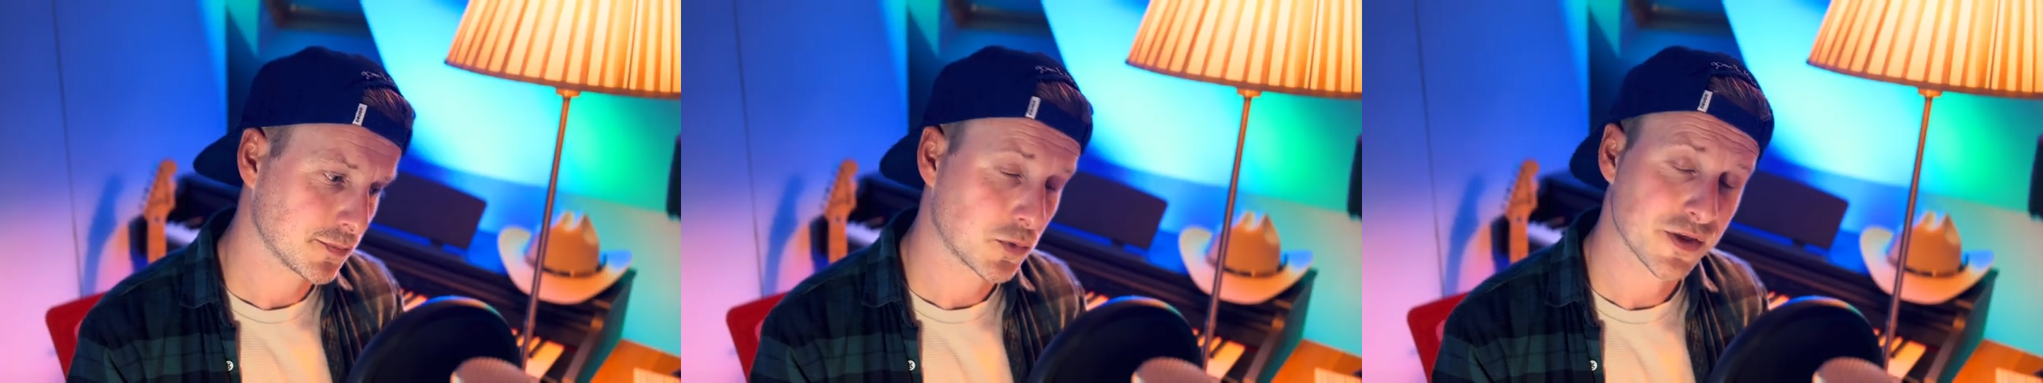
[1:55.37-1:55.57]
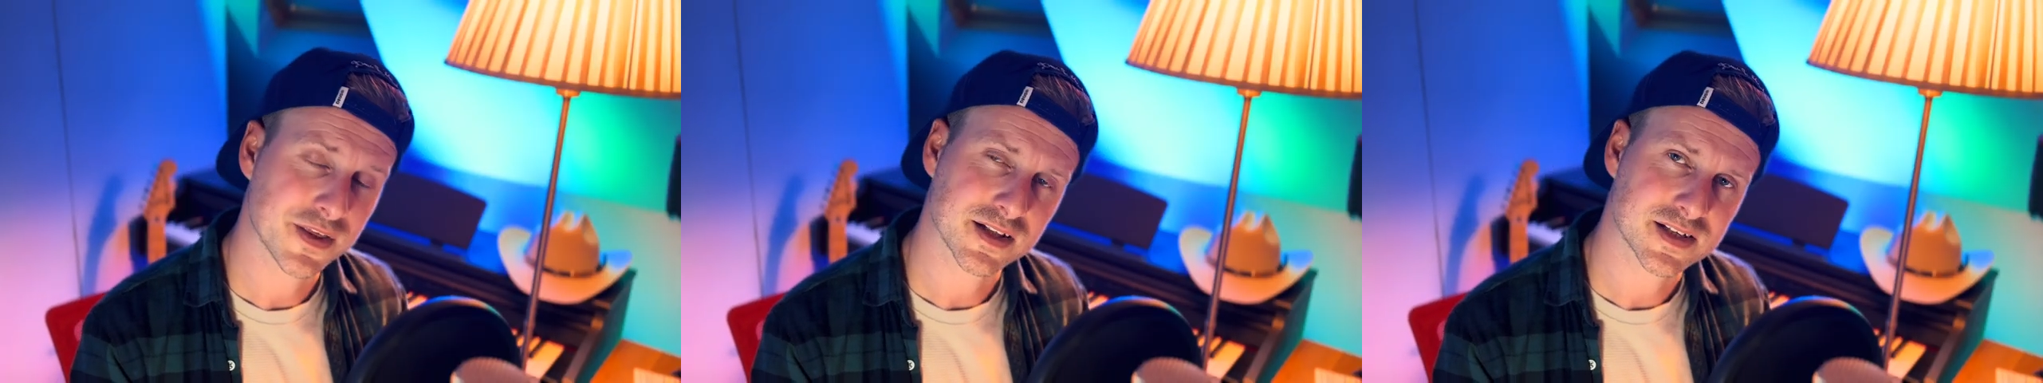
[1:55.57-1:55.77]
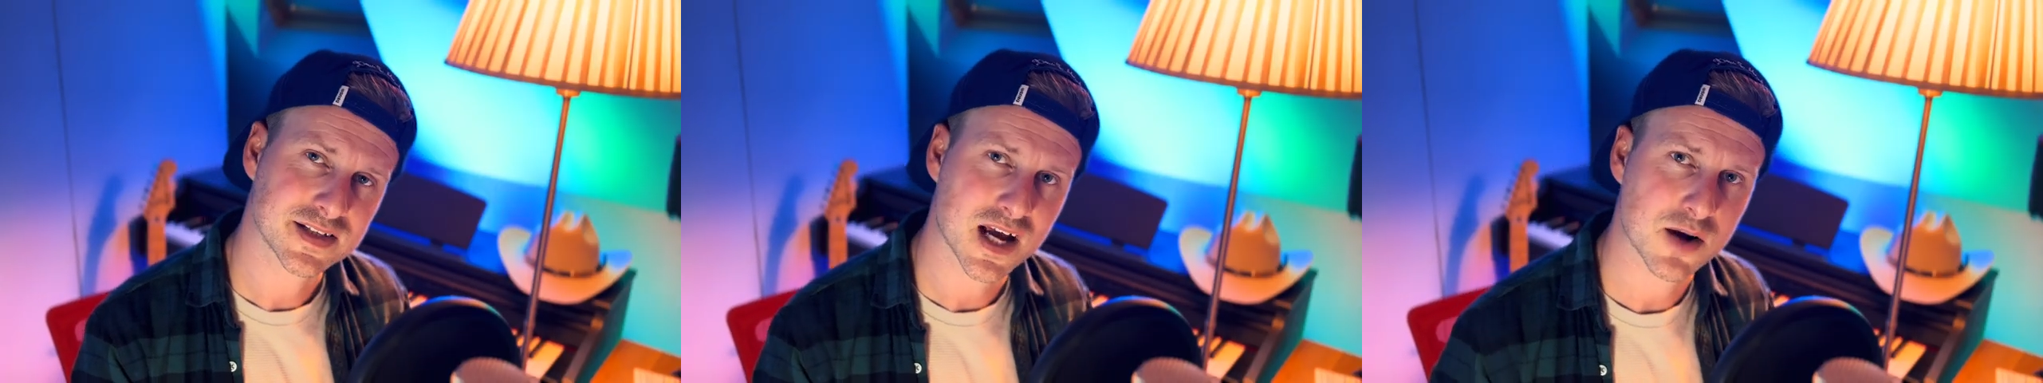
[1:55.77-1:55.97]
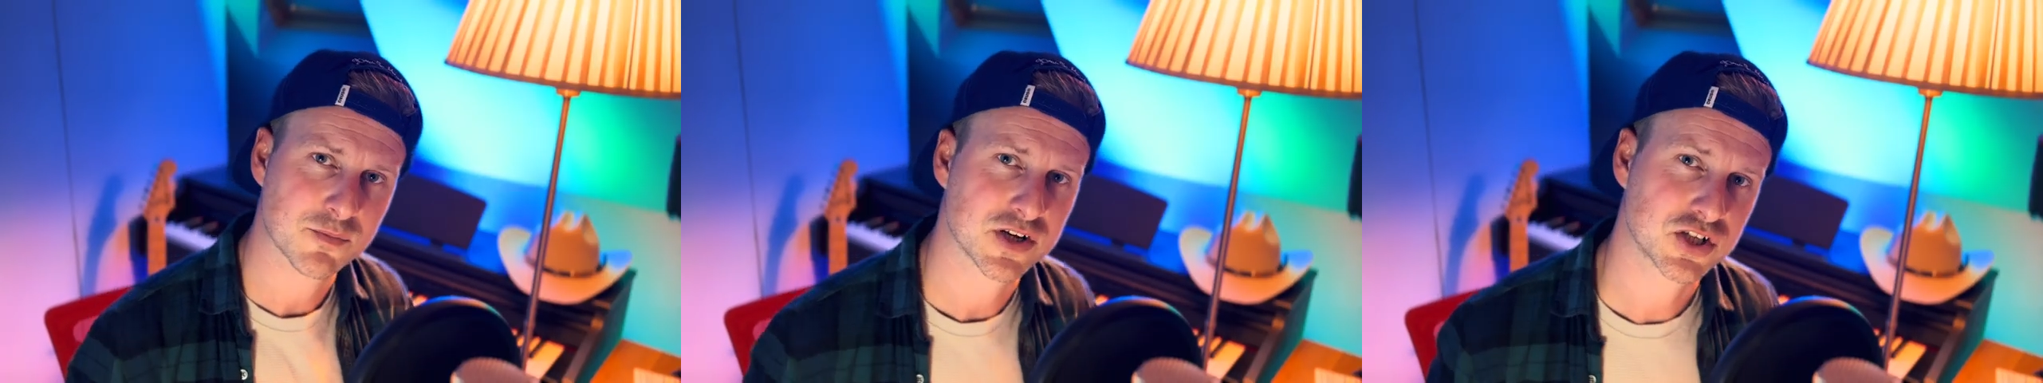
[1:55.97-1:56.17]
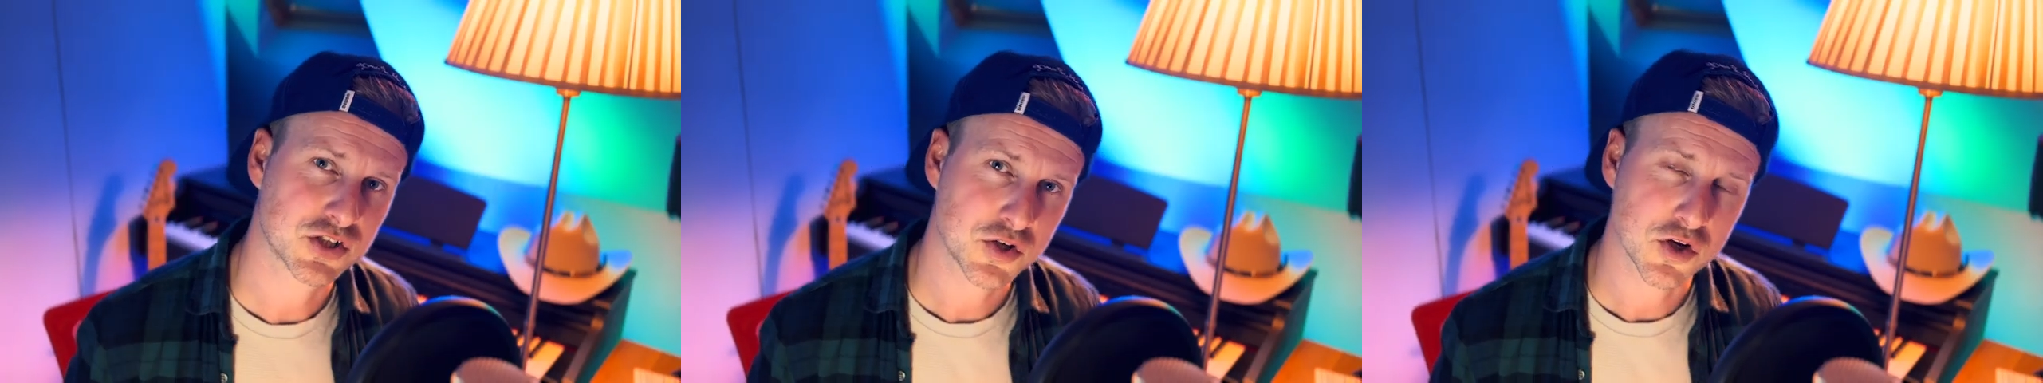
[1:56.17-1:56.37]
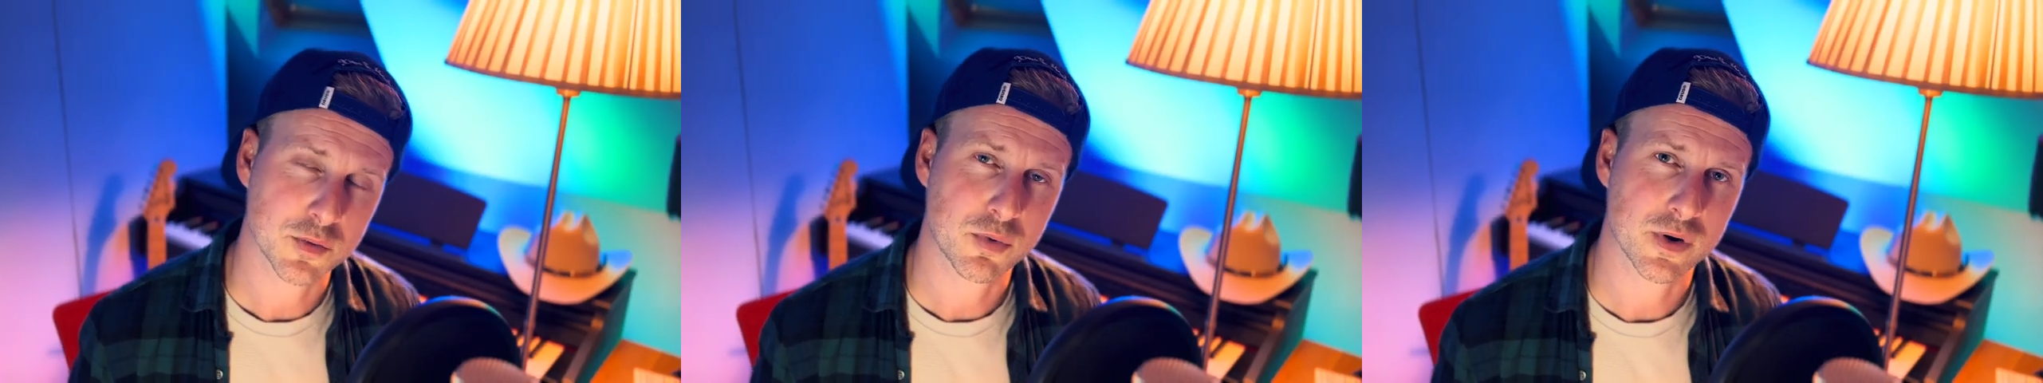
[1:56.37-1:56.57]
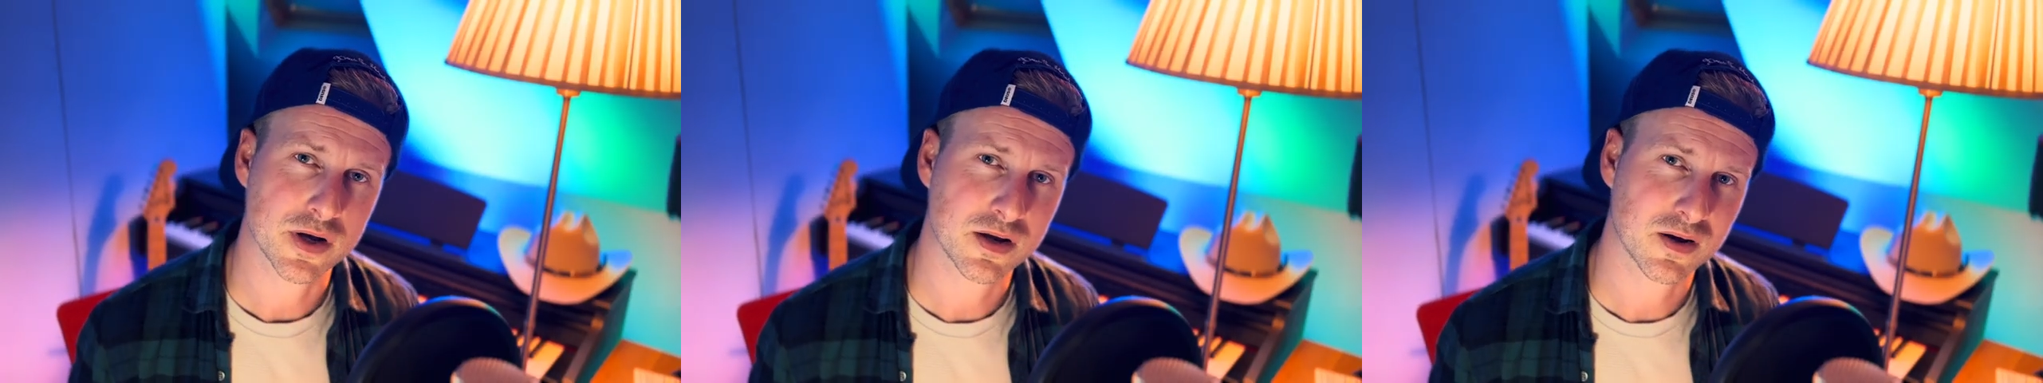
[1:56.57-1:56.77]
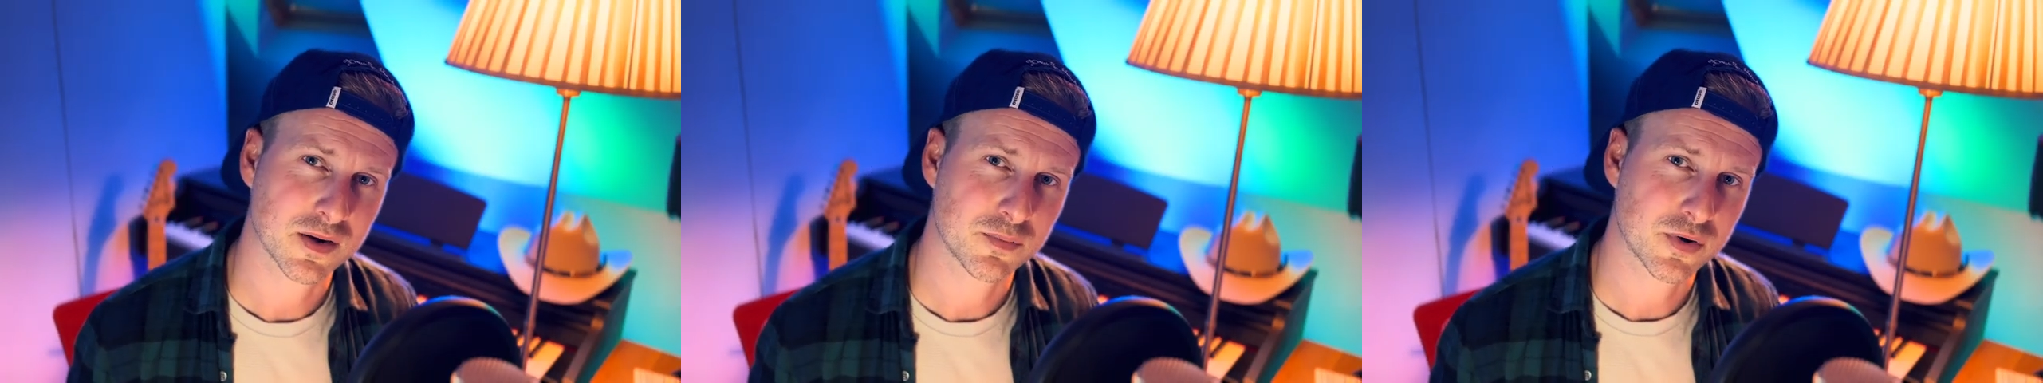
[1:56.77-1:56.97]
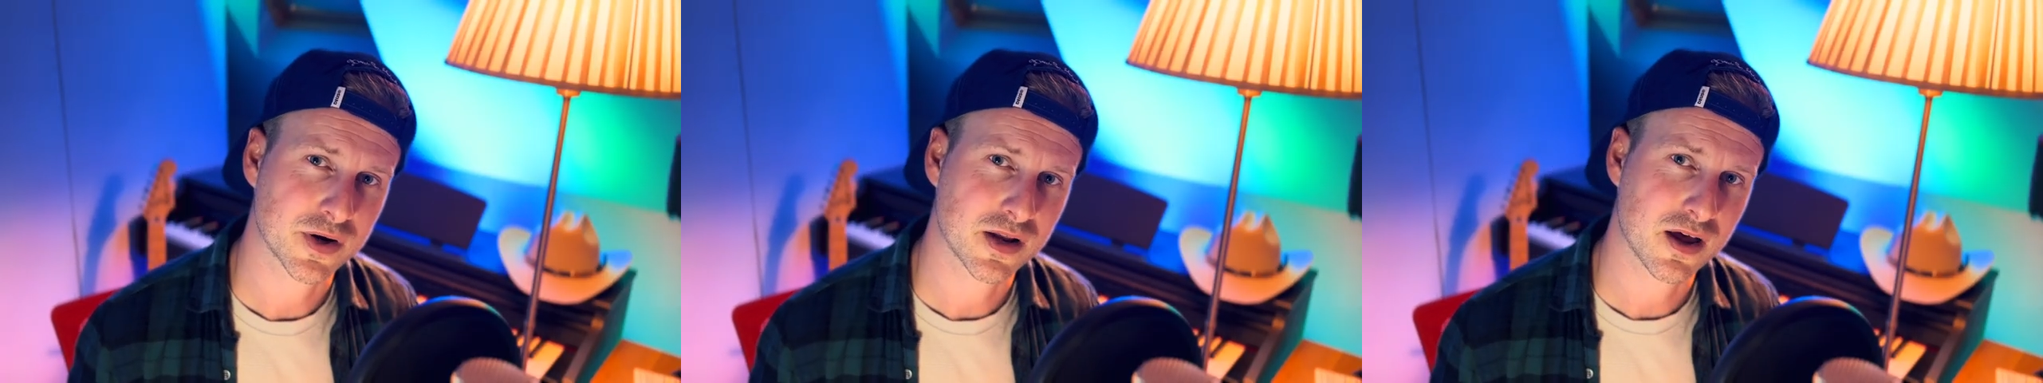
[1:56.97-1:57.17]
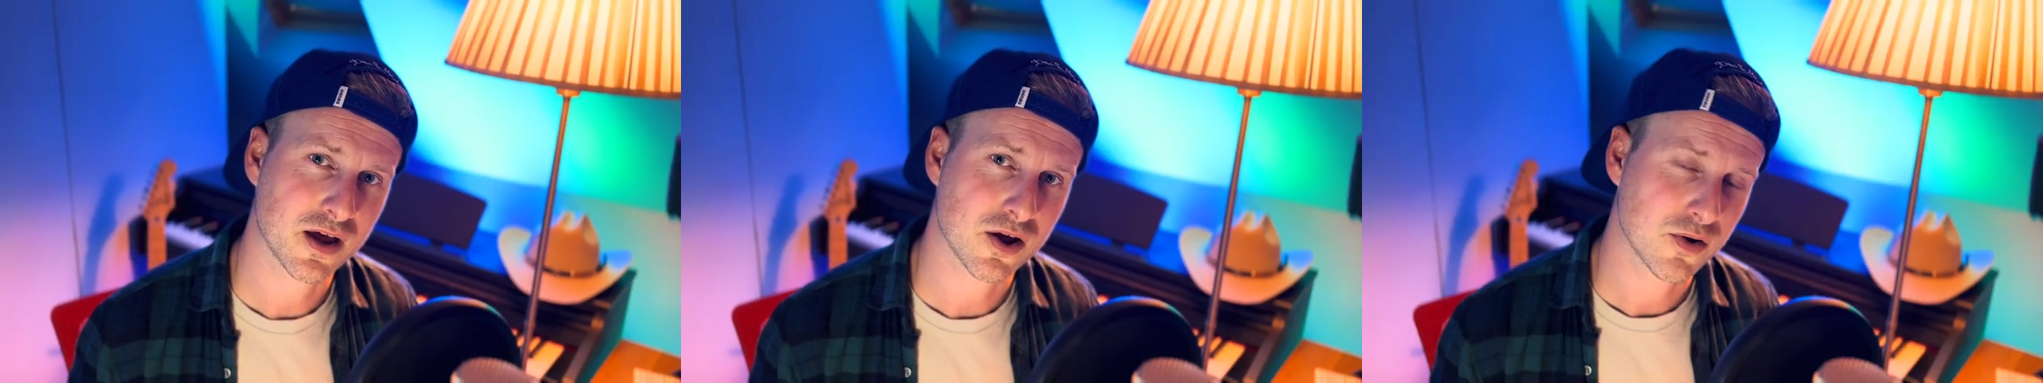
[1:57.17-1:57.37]
within SoundBridge
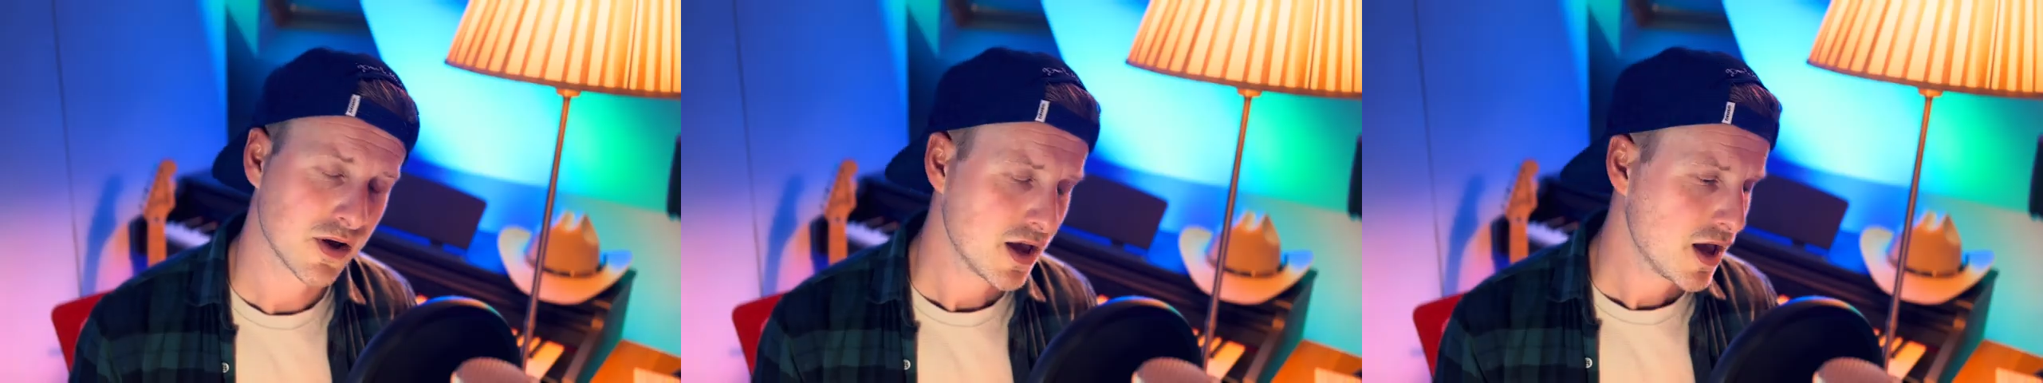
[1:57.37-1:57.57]
2.9.0